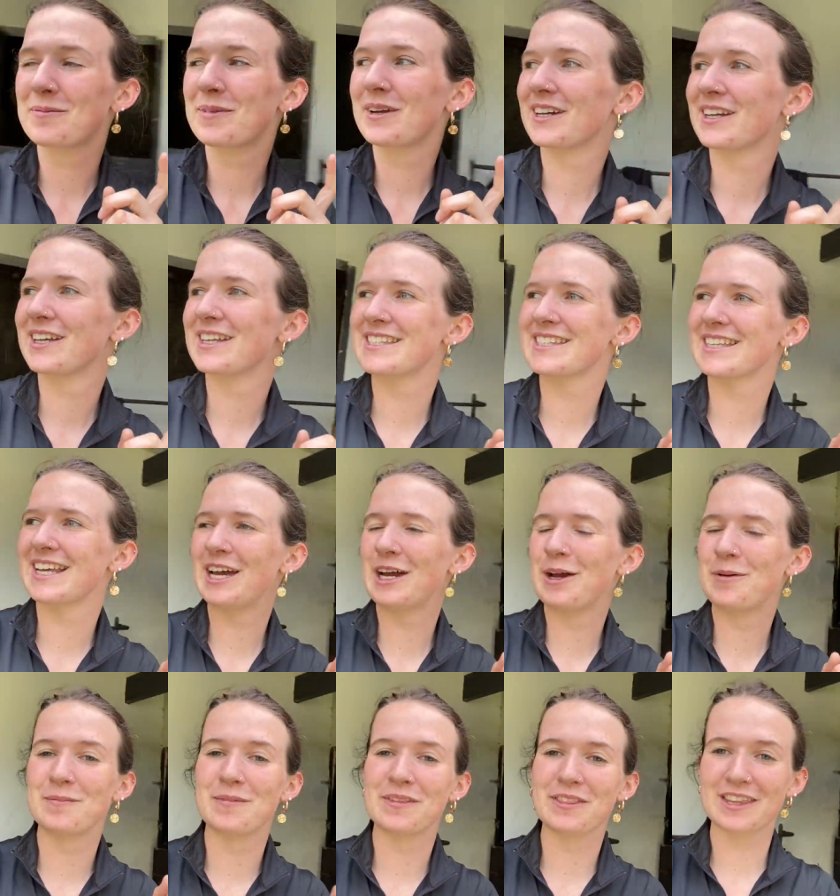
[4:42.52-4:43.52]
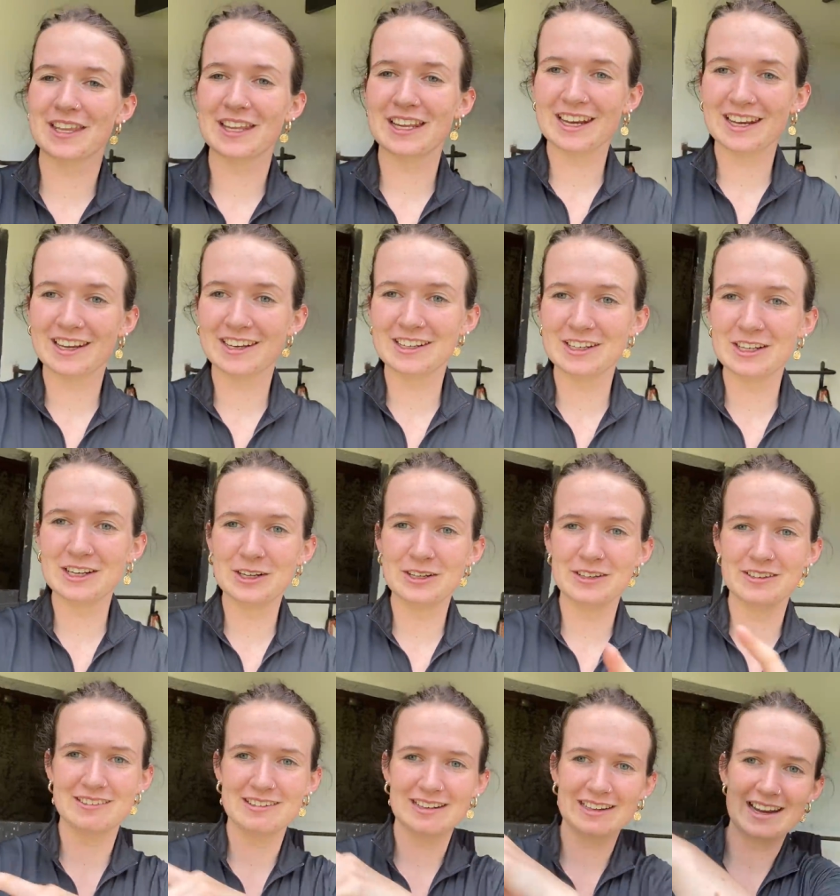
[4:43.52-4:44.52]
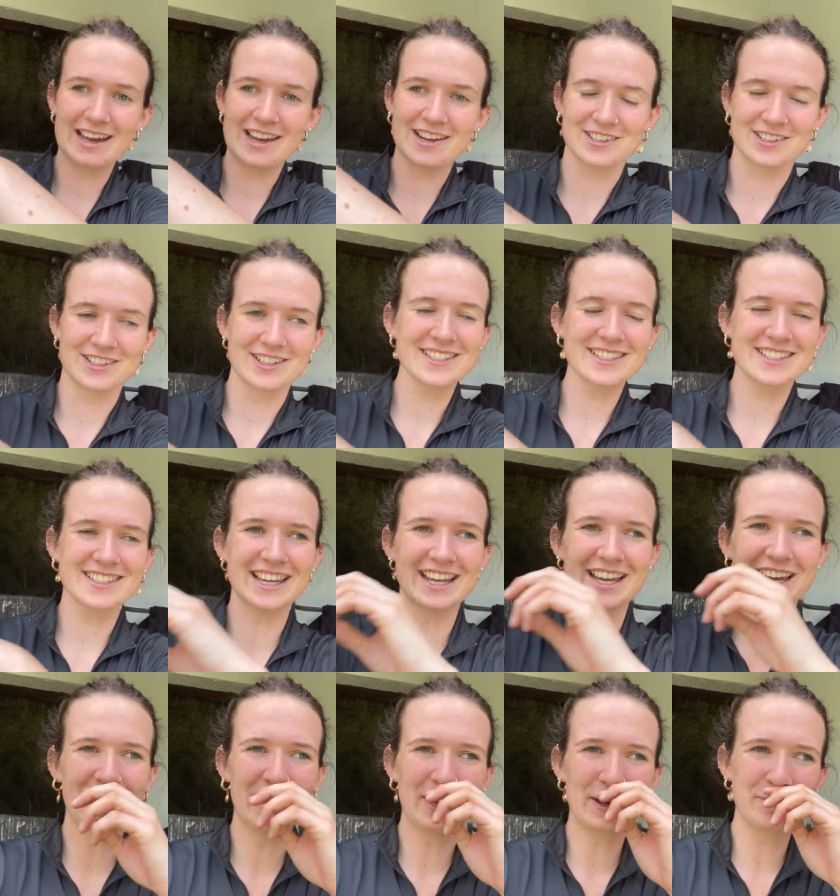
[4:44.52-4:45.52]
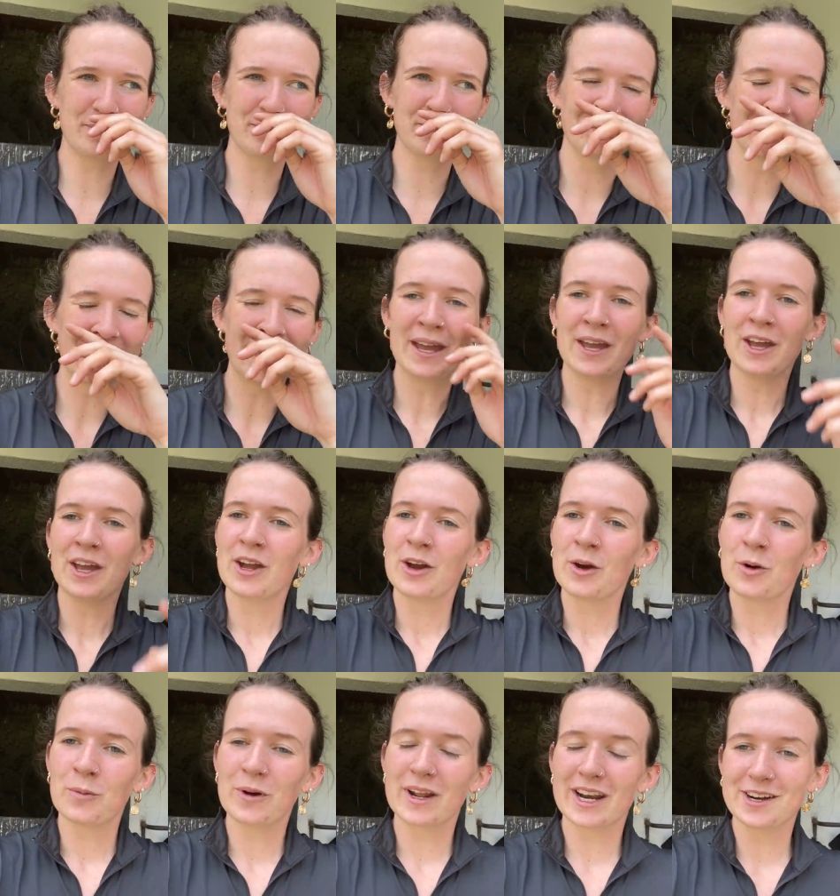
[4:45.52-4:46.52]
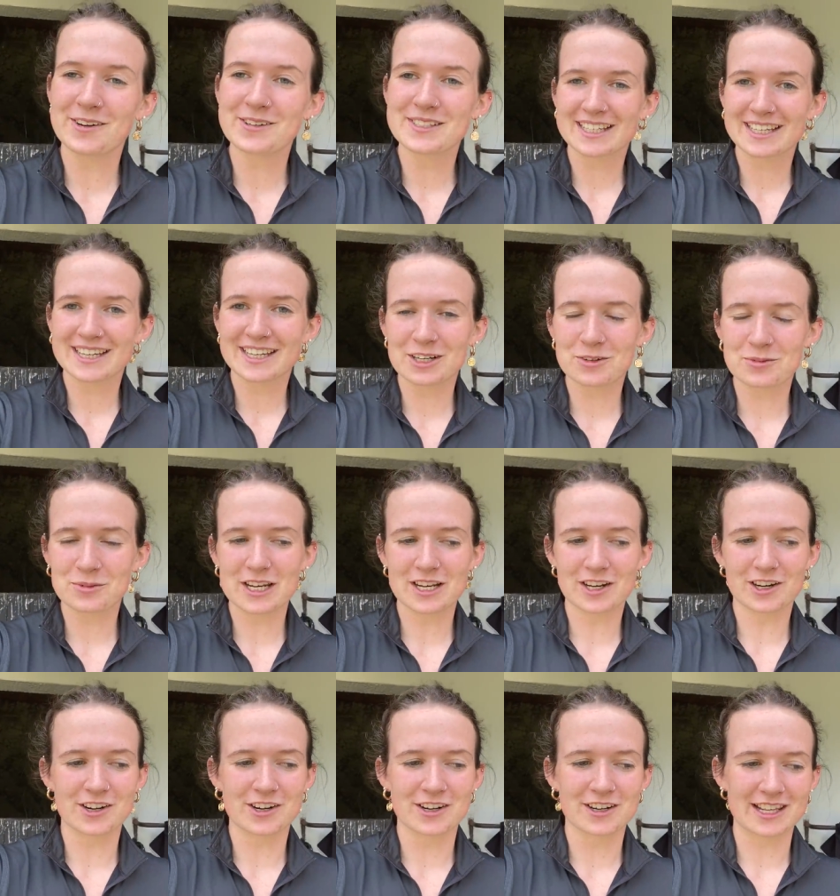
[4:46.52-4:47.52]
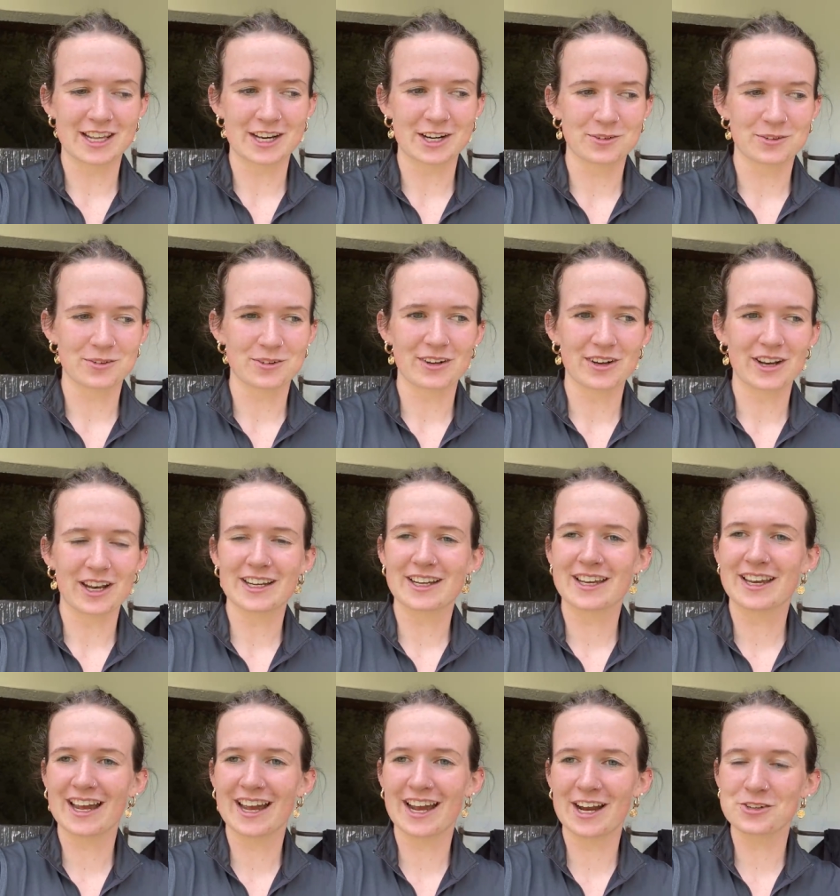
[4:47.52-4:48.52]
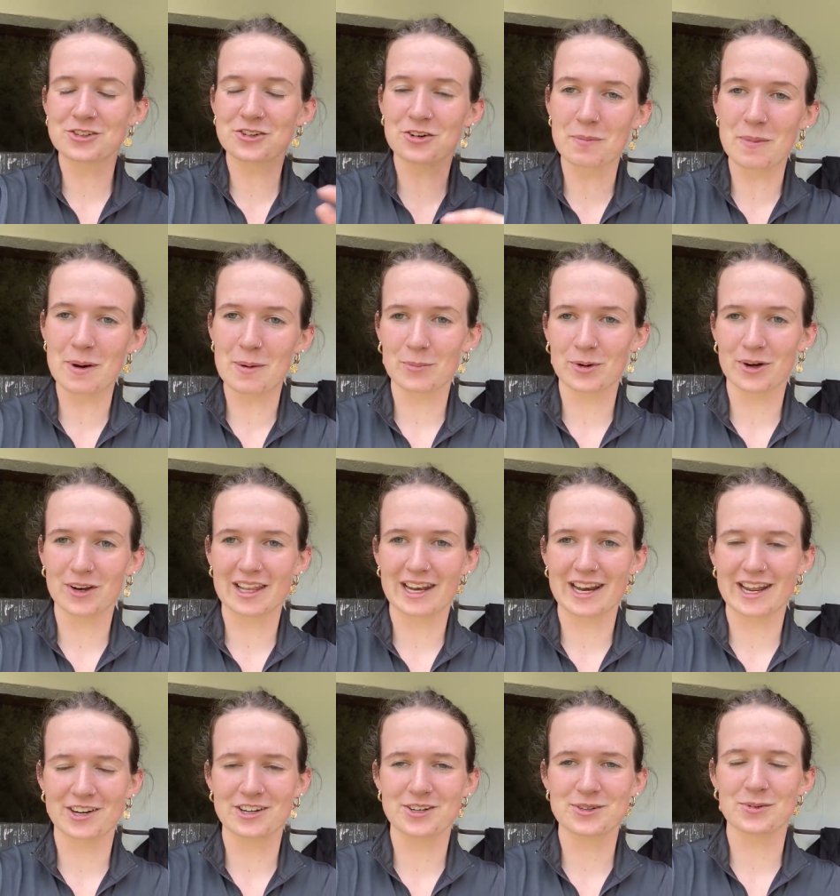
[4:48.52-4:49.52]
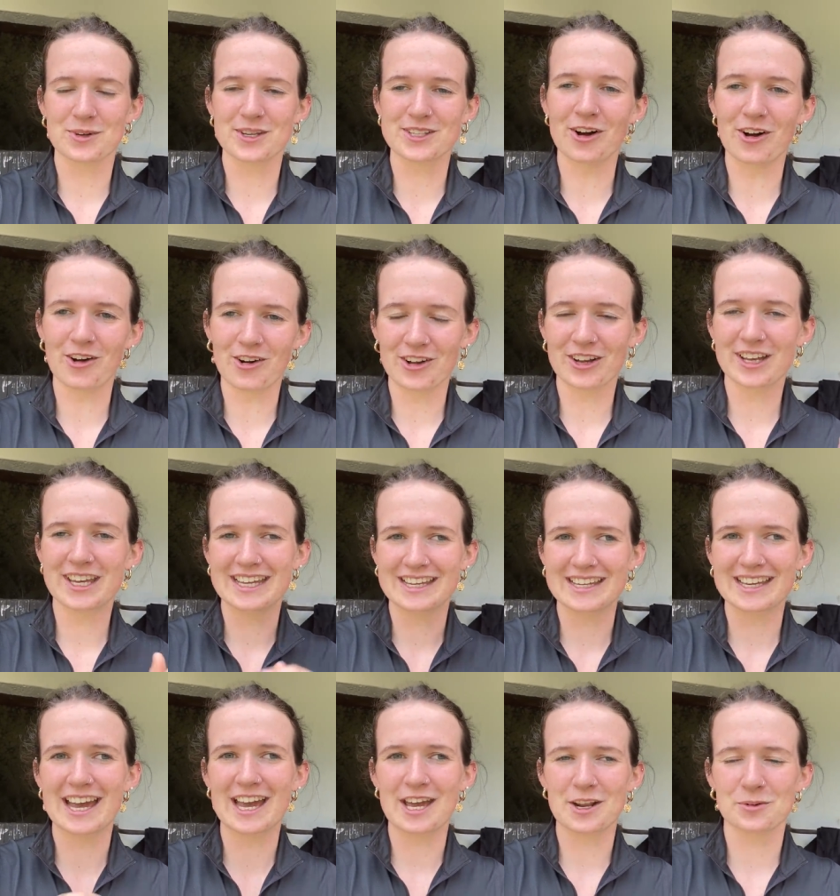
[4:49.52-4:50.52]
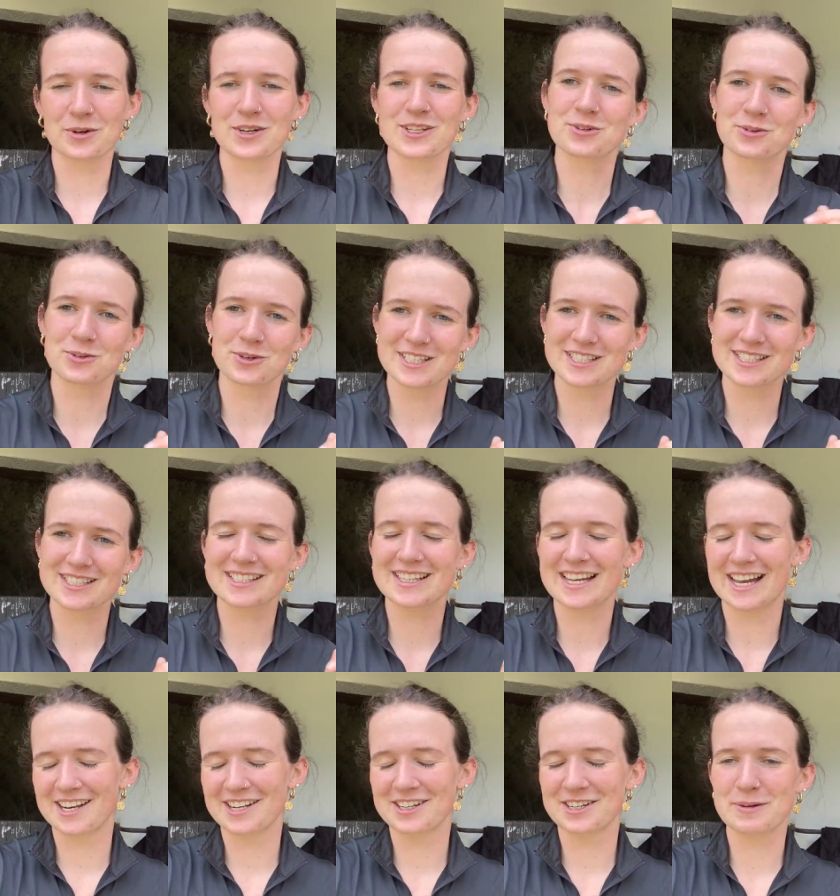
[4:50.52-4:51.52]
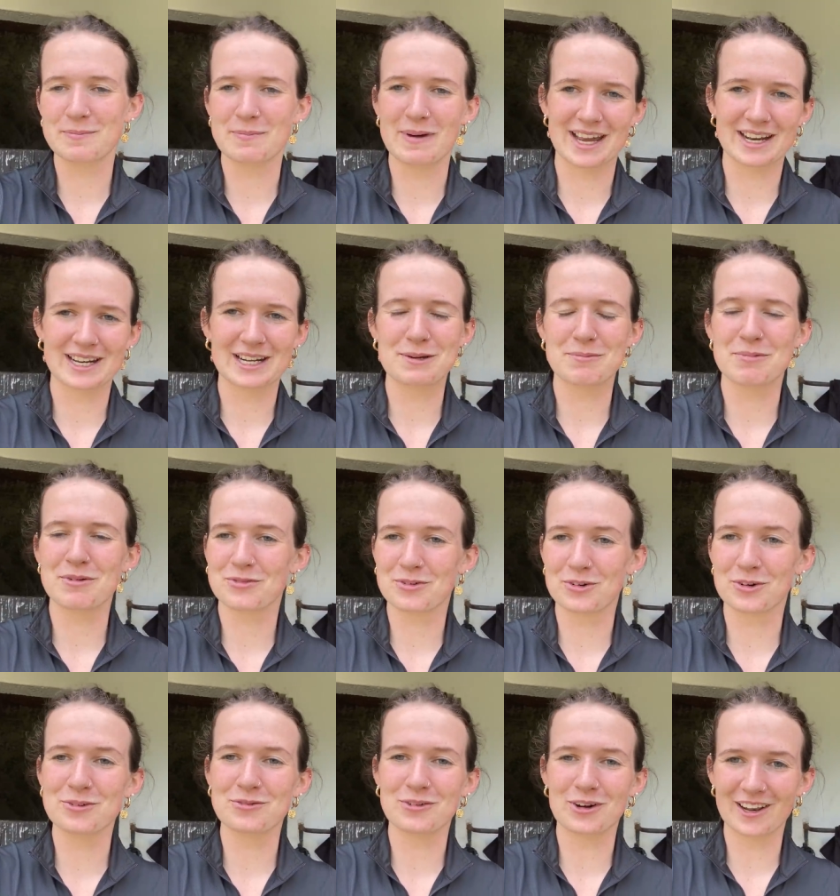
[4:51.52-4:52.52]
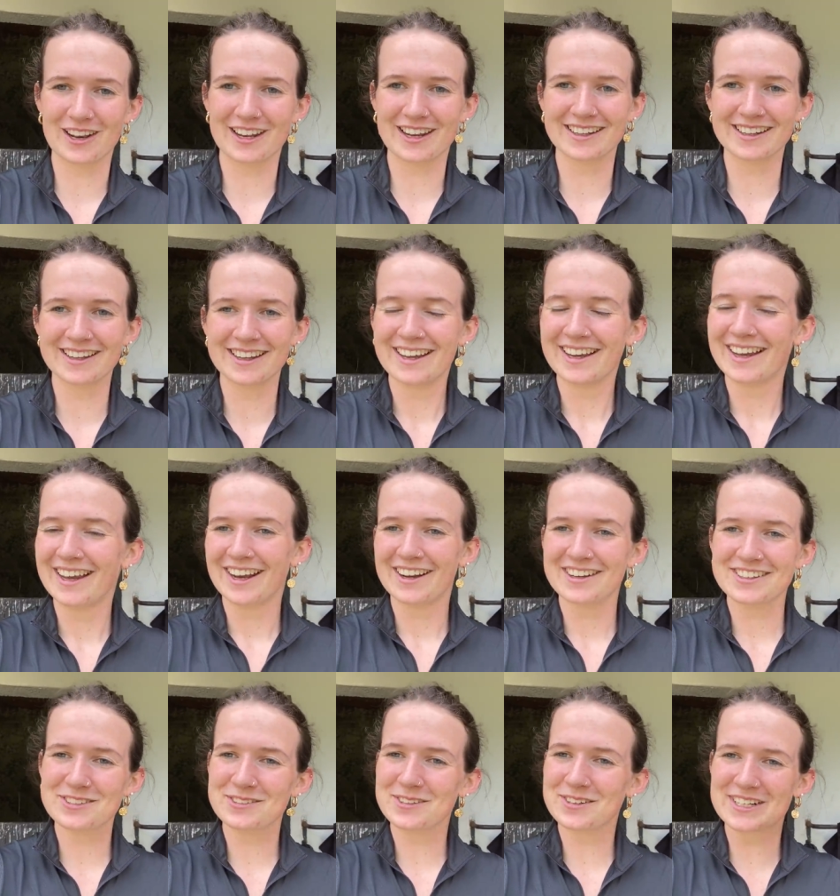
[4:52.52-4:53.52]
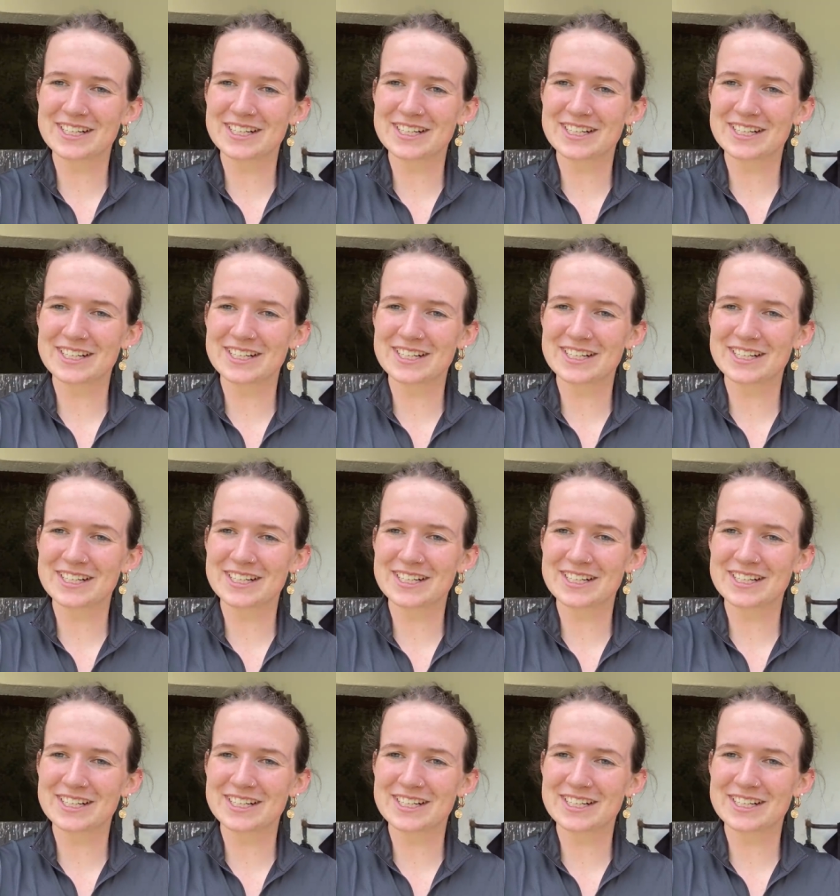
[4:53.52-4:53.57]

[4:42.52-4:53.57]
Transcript: because the letters, when I was a kid, we learned that it, like, how to remember the letters was all King Edward's horses cantered madly before falling. I was just